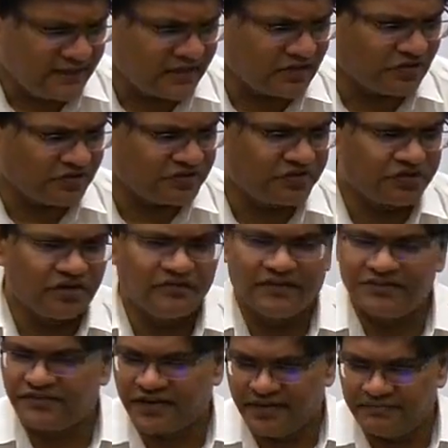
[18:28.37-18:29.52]
when the
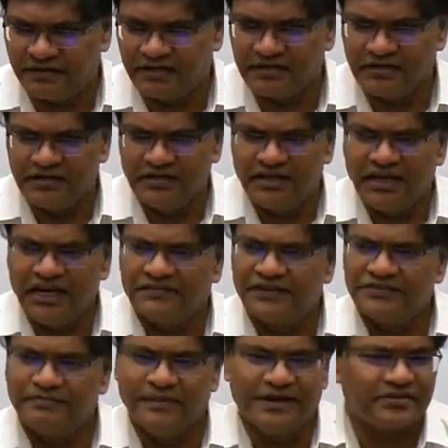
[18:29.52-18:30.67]
Constitution was framed,
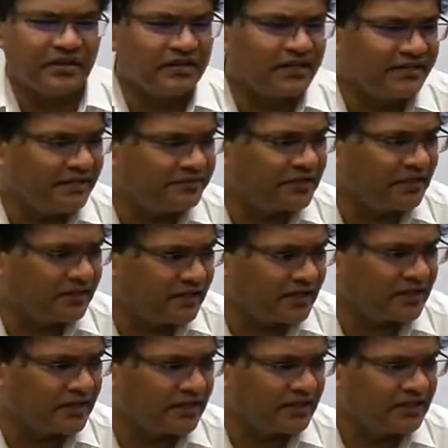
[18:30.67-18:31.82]
it was based on the
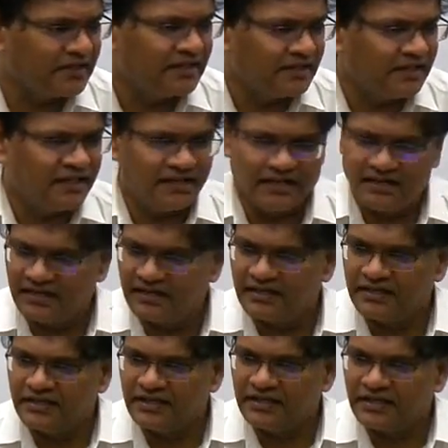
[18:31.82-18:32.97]
assumption that
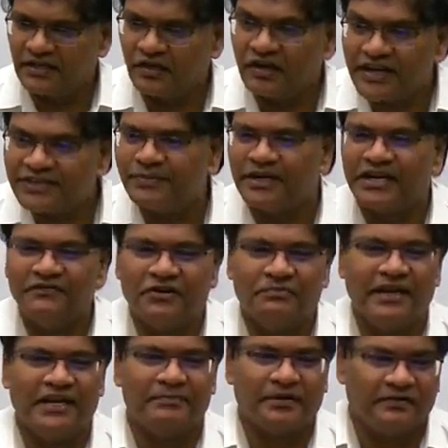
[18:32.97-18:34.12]
Congress
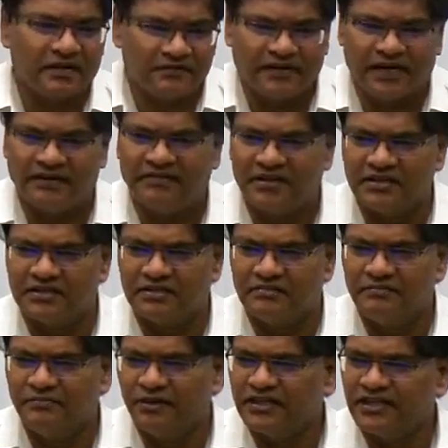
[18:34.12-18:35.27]
party would be in power forever,
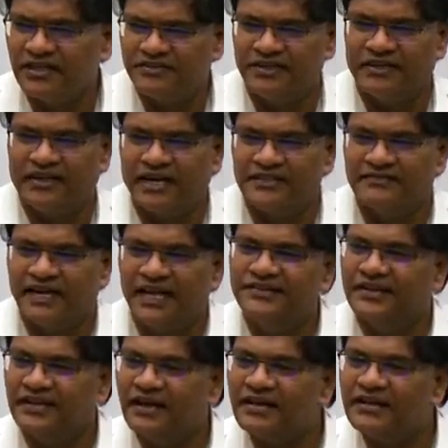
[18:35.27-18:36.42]
both at the center as
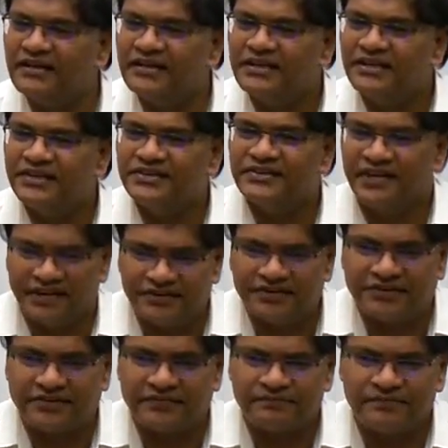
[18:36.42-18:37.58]
well as in the
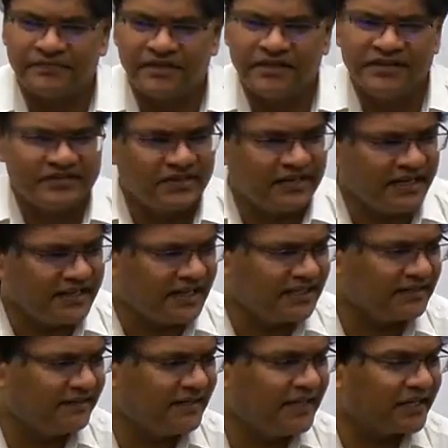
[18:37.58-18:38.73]
states. So that
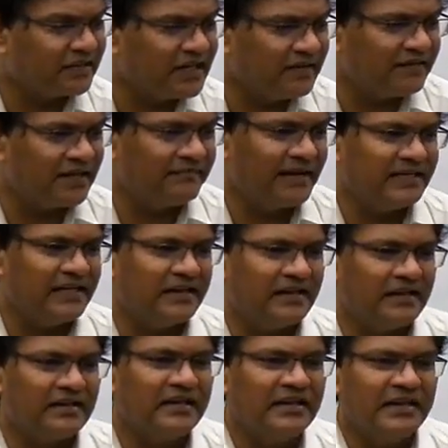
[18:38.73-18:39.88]
is the reason why they could never
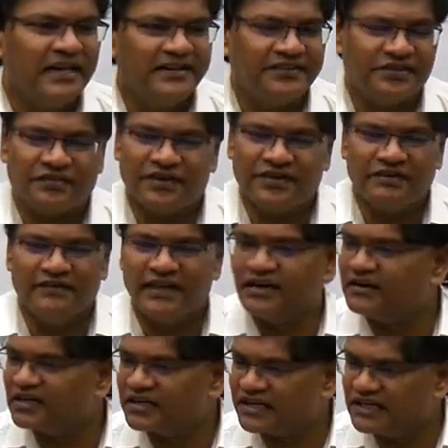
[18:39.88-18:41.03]
imagine a
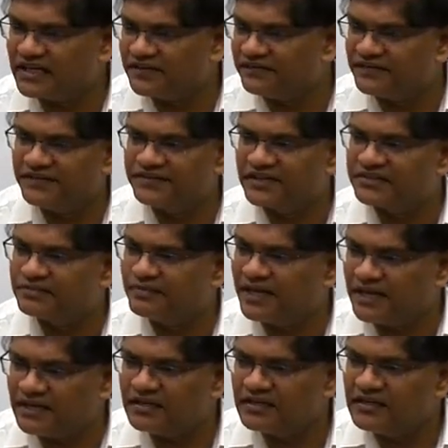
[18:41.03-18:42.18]
situation wherein Article
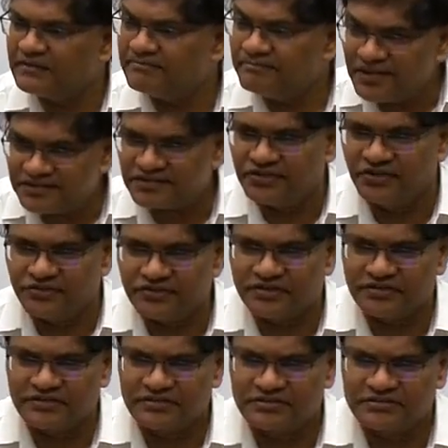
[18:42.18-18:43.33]
356 is being
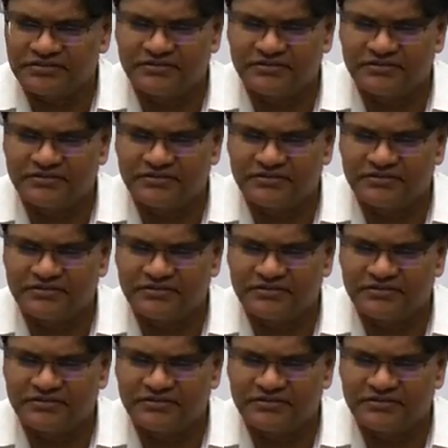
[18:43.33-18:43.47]
misused.